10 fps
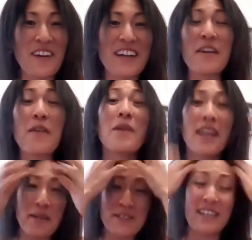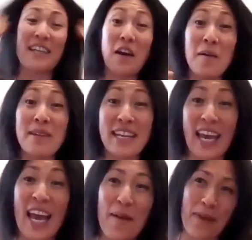Well, I was like, oh, I'm in the
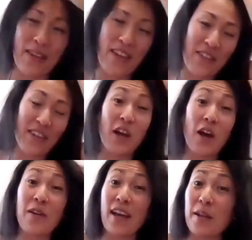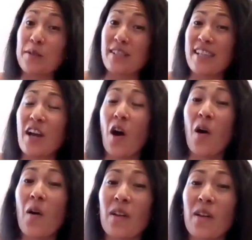camp, and then they're like, oh yeah, you just dig a
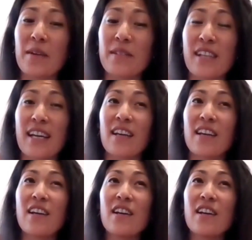hole, and I was like,